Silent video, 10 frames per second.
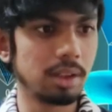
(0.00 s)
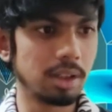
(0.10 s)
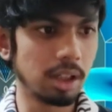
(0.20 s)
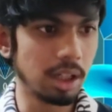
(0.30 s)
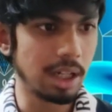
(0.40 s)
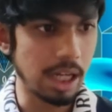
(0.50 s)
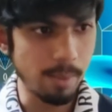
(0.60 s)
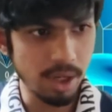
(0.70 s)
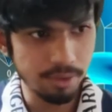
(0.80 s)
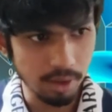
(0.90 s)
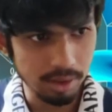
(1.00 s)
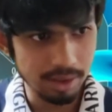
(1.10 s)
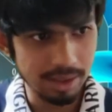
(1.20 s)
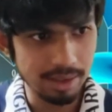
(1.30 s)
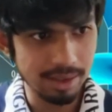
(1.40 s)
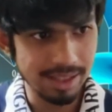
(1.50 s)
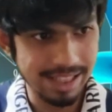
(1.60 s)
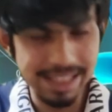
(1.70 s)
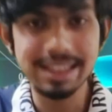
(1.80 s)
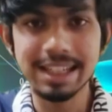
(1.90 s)
the limit for
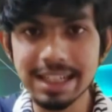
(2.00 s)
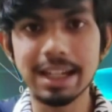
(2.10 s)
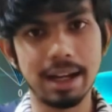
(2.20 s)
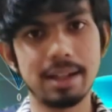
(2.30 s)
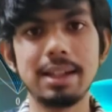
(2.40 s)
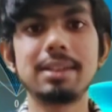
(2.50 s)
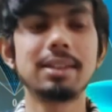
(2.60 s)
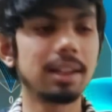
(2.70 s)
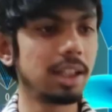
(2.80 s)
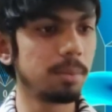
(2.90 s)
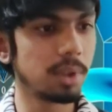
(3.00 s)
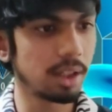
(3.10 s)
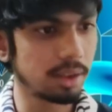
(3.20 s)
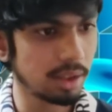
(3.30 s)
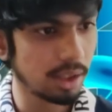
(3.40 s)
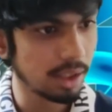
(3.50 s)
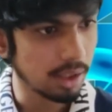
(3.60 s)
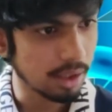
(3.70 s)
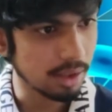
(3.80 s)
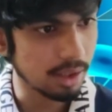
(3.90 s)
d theta is nothing but
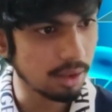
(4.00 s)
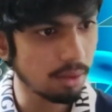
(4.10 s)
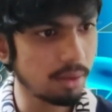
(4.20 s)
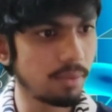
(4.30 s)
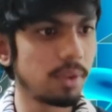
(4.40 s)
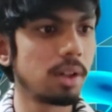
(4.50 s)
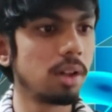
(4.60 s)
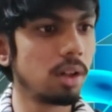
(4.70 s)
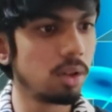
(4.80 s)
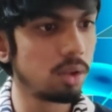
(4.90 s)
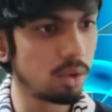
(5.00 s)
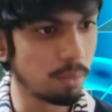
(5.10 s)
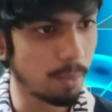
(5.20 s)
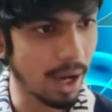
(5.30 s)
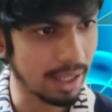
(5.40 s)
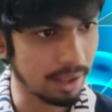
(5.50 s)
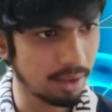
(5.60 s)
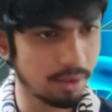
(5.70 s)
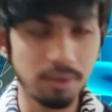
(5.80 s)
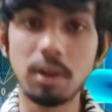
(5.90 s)
0 to
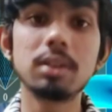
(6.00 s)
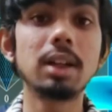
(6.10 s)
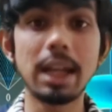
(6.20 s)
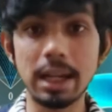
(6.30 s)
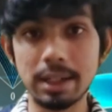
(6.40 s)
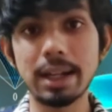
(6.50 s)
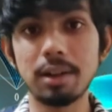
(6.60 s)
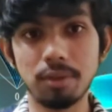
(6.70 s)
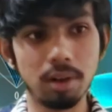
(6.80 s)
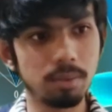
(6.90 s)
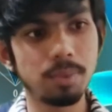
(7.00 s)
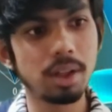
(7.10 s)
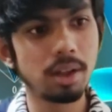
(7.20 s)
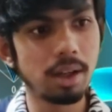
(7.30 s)
pi for the entire volume,